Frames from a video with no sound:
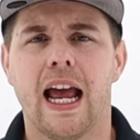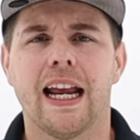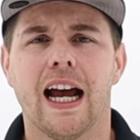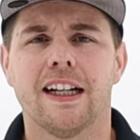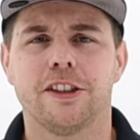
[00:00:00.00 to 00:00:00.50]

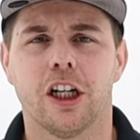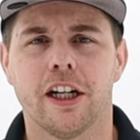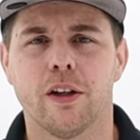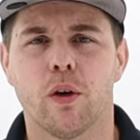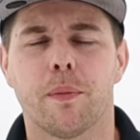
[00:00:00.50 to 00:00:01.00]
Hey guys,
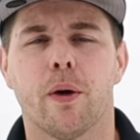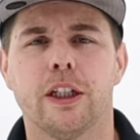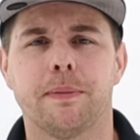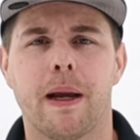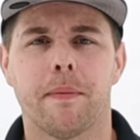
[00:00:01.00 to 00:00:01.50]
John Hill of Pro
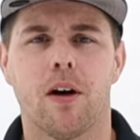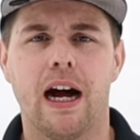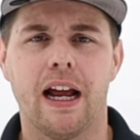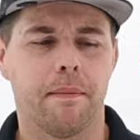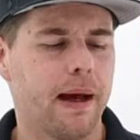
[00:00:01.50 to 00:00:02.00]
Edge
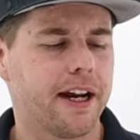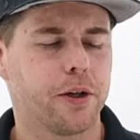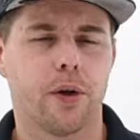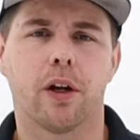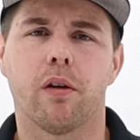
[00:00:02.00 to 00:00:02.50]
Paintball. I am
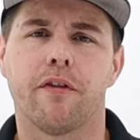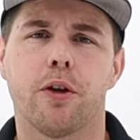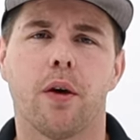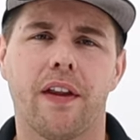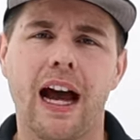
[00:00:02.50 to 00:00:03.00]
back doing a
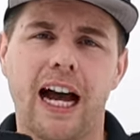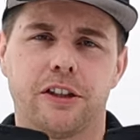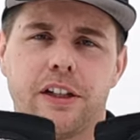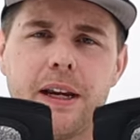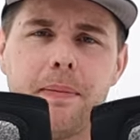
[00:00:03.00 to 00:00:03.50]
review on the
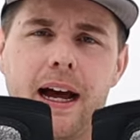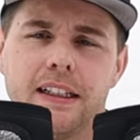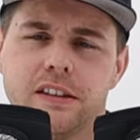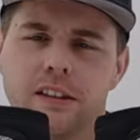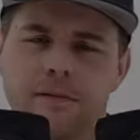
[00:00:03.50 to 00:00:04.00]
Hydra Knee
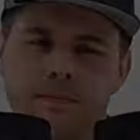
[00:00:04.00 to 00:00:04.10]
Pads.